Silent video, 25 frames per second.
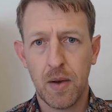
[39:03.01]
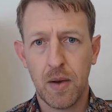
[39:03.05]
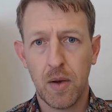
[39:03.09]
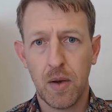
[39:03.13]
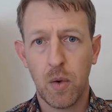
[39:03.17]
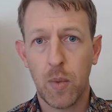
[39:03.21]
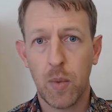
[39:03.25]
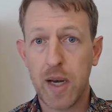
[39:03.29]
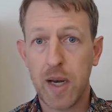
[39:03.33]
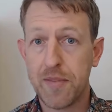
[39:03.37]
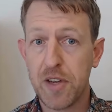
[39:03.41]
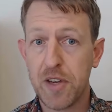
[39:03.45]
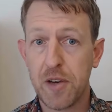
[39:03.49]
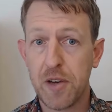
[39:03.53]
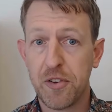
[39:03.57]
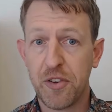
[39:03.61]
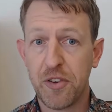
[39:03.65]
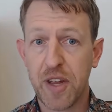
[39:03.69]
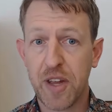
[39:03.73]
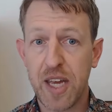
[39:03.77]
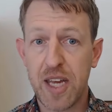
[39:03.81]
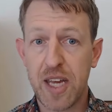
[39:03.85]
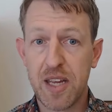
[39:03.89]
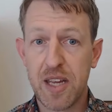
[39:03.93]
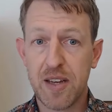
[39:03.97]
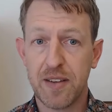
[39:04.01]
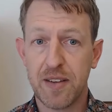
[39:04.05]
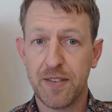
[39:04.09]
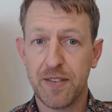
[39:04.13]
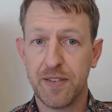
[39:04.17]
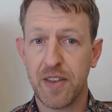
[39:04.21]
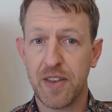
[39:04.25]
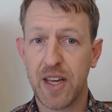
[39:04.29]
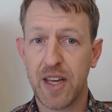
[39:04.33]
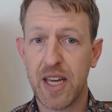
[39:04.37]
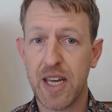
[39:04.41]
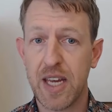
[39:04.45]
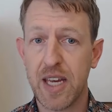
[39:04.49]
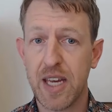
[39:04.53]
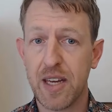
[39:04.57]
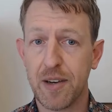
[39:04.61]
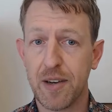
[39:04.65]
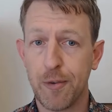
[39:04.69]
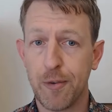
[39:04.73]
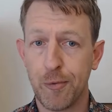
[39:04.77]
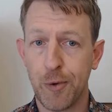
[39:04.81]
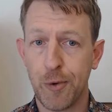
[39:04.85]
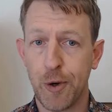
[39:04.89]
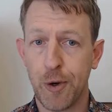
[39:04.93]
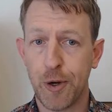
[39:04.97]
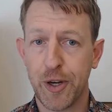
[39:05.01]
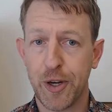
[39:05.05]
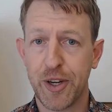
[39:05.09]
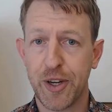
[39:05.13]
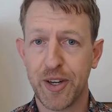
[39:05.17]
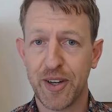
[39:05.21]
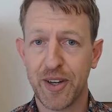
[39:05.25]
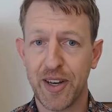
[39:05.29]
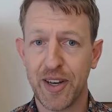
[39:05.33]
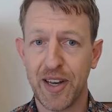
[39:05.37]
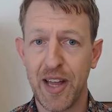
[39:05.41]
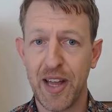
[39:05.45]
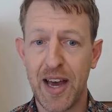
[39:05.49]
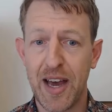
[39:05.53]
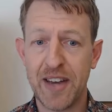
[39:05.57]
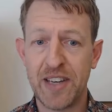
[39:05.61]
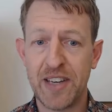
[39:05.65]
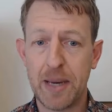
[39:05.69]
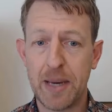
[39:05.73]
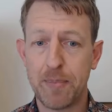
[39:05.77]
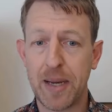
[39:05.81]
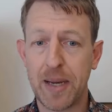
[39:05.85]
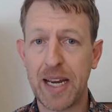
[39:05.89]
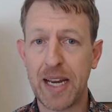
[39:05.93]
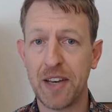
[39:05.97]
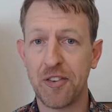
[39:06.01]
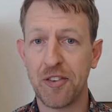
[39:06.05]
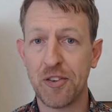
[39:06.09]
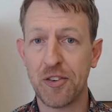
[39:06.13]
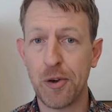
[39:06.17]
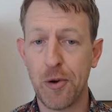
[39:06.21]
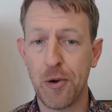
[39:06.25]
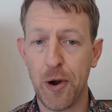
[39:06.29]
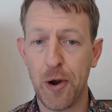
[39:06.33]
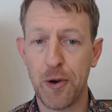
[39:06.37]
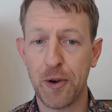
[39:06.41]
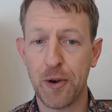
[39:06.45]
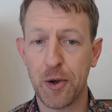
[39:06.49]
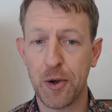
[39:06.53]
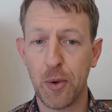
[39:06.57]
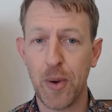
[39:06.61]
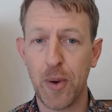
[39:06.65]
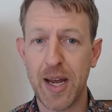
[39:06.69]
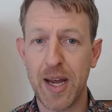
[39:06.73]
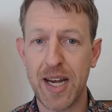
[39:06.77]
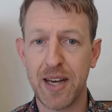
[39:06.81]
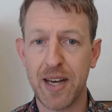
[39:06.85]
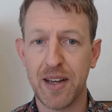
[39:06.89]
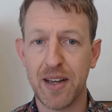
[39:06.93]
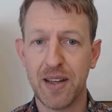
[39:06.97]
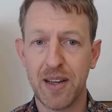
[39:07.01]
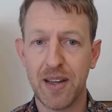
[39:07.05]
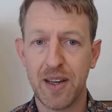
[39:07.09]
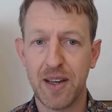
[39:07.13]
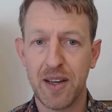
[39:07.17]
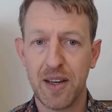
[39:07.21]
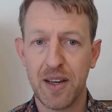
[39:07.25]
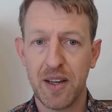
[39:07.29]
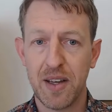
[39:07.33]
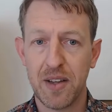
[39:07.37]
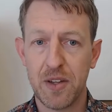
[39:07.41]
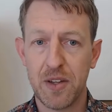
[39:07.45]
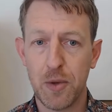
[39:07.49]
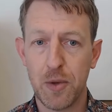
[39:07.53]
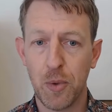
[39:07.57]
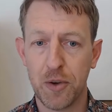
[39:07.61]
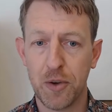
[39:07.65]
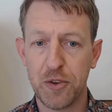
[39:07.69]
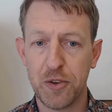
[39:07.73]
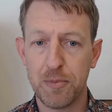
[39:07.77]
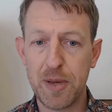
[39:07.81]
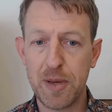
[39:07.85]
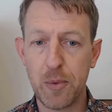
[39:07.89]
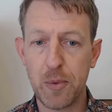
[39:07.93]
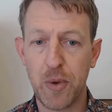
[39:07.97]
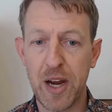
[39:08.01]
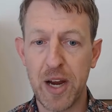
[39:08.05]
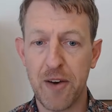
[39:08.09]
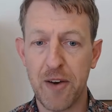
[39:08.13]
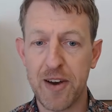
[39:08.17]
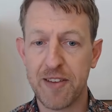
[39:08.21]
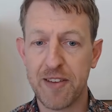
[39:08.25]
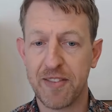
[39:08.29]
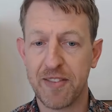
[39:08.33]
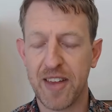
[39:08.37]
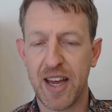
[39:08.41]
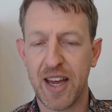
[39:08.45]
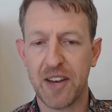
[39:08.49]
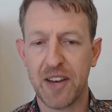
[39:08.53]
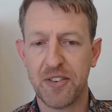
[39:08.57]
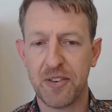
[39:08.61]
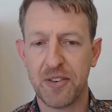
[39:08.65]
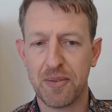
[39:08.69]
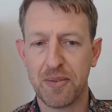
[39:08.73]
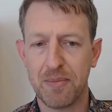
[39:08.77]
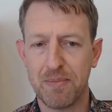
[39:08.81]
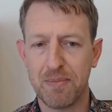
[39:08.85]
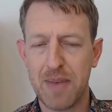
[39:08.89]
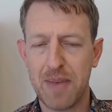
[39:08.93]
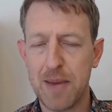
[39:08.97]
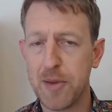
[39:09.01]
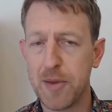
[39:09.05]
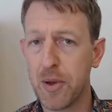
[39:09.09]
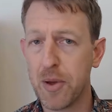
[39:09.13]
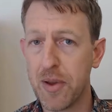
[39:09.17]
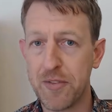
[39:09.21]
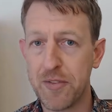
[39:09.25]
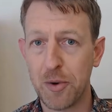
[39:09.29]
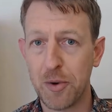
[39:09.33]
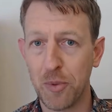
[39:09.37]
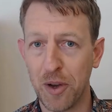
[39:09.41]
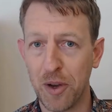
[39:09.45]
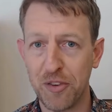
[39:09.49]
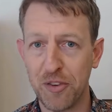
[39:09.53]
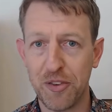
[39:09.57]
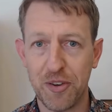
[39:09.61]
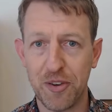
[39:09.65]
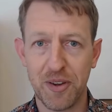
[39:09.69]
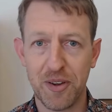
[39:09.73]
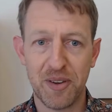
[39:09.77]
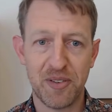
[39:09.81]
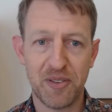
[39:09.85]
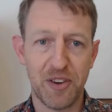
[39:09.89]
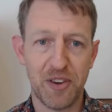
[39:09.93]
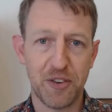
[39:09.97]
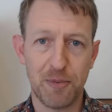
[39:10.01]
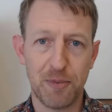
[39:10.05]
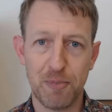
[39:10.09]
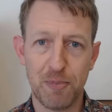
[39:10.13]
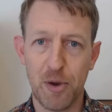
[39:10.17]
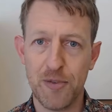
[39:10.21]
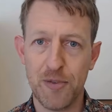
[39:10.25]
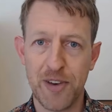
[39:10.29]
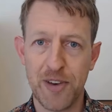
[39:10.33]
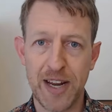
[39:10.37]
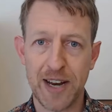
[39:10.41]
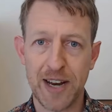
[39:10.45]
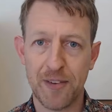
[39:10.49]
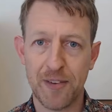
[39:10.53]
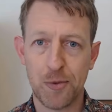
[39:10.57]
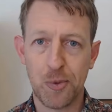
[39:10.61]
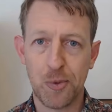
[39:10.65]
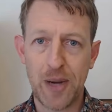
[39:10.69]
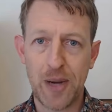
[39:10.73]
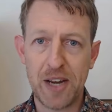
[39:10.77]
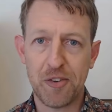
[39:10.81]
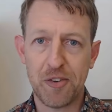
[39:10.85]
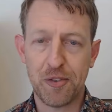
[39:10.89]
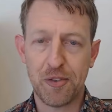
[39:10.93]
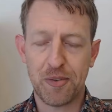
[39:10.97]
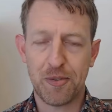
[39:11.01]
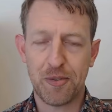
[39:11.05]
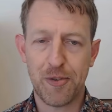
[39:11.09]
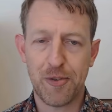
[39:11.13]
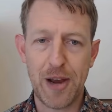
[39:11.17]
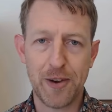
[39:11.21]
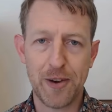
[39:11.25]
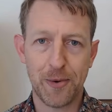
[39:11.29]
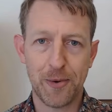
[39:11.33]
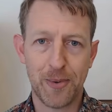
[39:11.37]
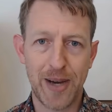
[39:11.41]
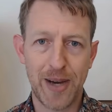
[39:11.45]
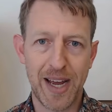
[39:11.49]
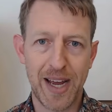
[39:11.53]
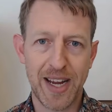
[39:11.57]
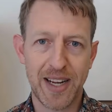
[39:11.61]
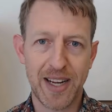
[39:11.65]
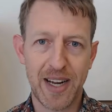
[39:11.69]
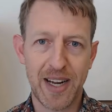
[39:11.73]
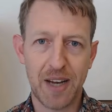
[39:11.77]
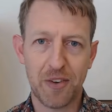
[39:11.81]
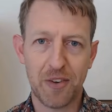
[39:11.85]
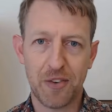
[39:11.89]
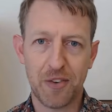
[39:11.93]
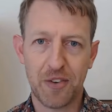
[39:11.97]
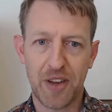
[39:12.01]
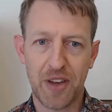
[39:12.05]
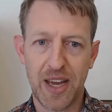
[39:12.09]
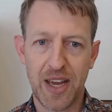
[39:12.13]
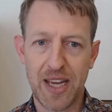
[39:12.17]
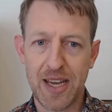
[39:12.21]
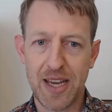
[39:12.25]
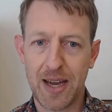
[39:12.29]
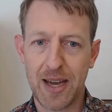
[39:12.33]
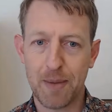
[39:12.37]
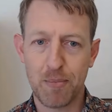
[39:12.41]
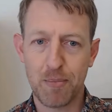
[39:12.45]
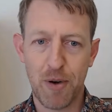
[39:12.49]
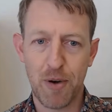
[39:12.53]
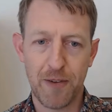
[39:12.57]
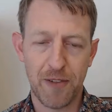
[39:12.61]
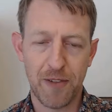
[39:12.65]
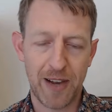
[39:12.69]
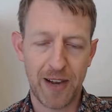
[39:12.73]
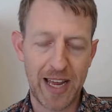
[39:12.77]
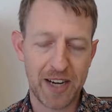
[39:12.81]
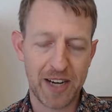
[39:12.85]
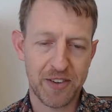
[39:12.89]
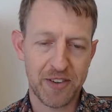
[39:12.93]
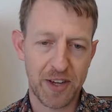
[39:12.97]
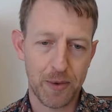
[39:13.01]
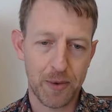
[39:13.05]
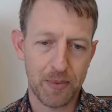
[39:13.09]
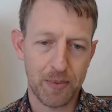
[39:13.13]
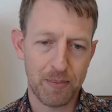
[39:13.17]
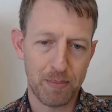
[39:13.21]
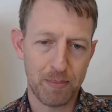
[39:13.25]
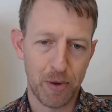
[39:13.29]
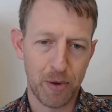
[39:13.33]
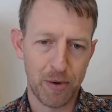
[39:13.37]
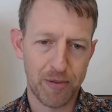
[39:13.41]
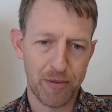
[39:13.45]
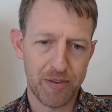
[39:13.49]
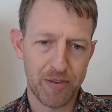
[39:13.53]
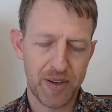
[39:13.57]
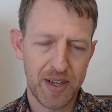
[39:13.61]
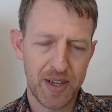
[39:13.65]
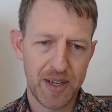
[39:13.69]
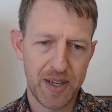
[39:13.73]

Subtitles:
Whenever you see the rook lined up against your own queen, you want to be wary of that. Maybe you even want to just move it out of the way straight away as a prophylactic move.